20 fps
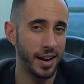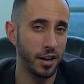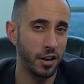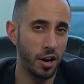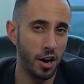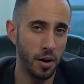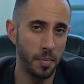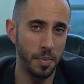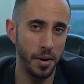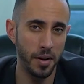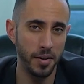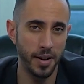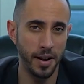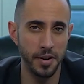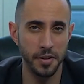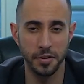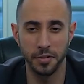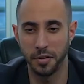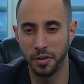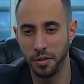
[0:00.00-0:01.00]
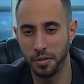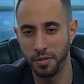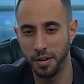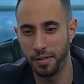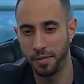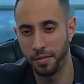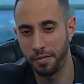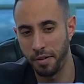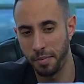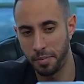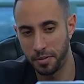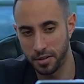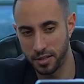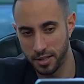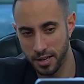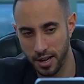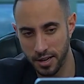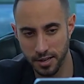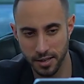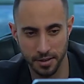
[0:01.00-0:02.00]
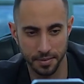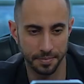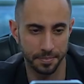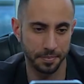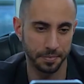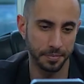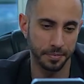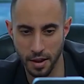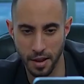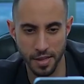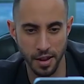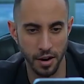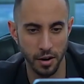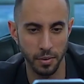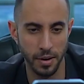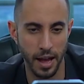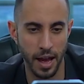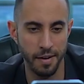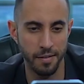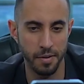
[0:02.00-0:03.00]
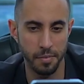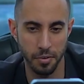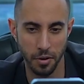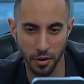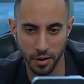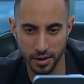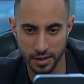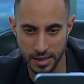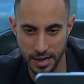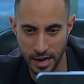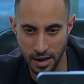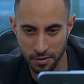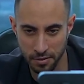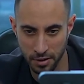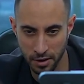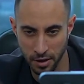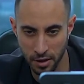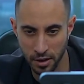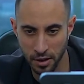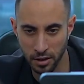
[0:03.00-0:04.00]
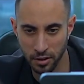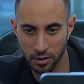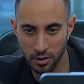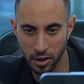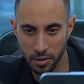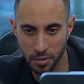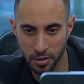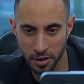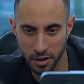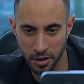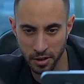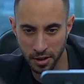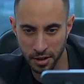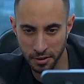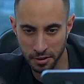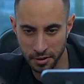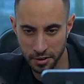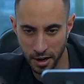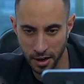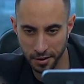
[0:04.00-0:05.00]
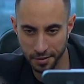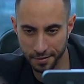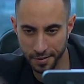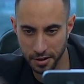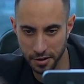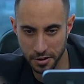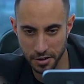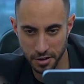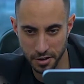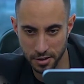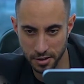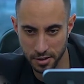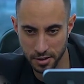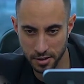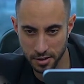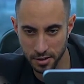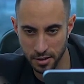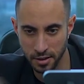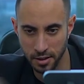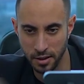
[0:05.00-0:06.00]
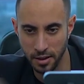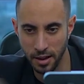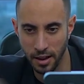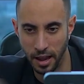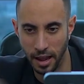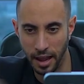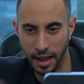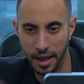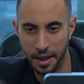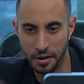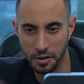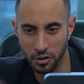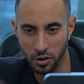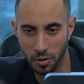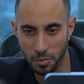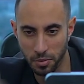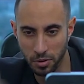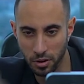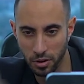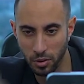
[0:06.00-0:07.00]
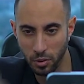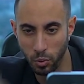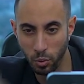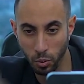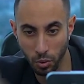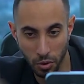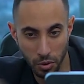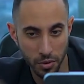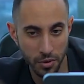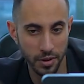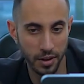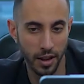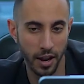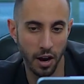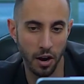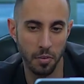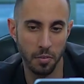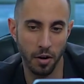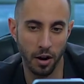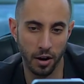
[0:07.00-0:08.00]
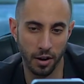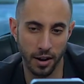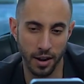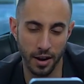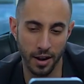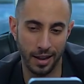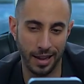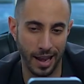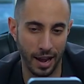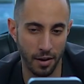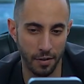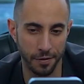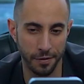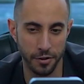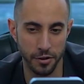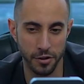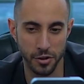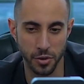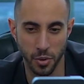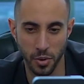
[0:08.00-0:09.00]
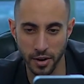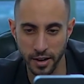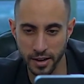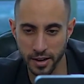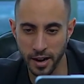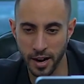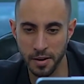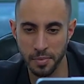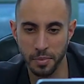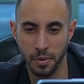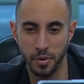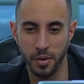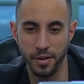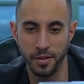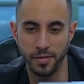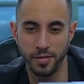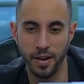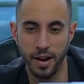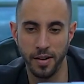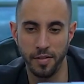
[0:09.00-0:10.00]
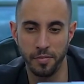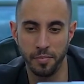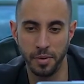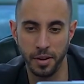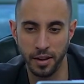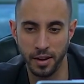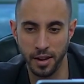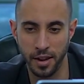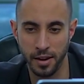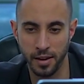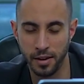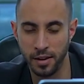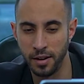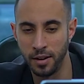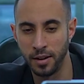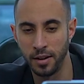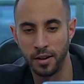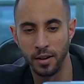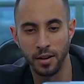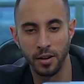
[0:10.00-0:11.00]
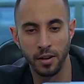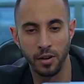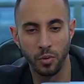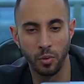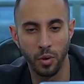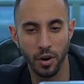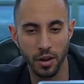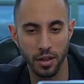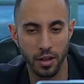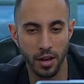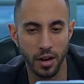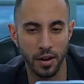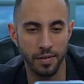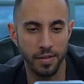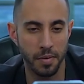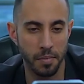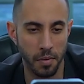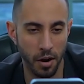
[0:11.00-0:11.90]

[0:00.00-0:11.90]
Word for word: at a compound annual growth rate of 3%. And there we have it broken down. Global urinary tract infections and global wound care market account for 29.5 billion worth of the